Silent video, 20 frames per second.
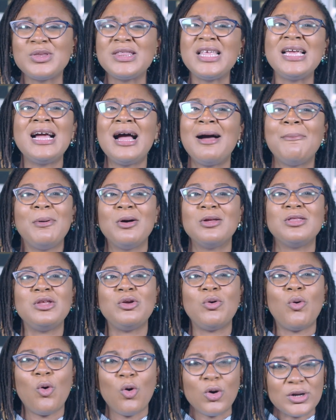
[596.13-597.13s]
Think about
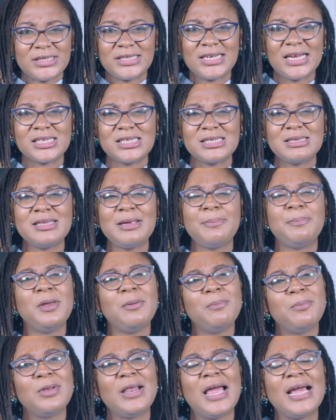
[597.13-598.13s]
the audience, the
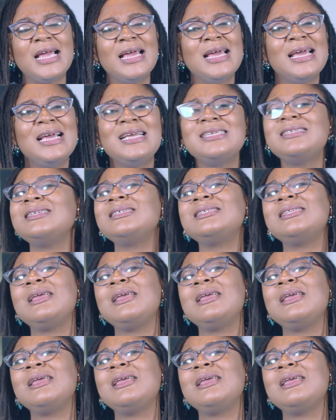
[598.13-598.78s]
people, like, is this